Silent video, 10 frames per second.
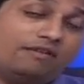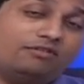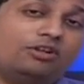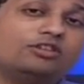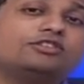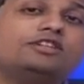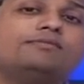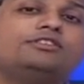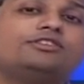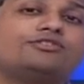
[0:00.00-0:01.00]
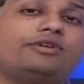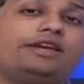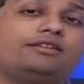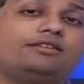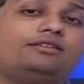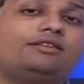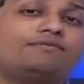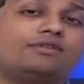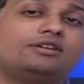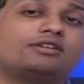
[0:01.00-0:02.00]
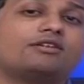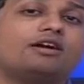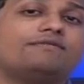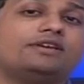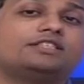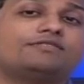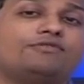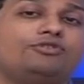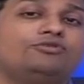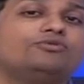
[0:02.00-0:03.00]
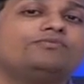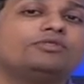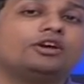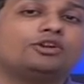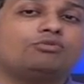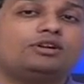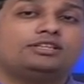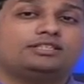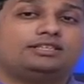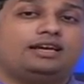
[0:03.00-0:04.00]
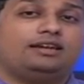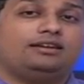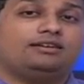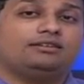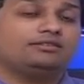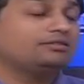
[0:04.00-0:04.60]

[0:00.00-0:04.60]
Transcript: I will also demonstrate different graphics for you to understand.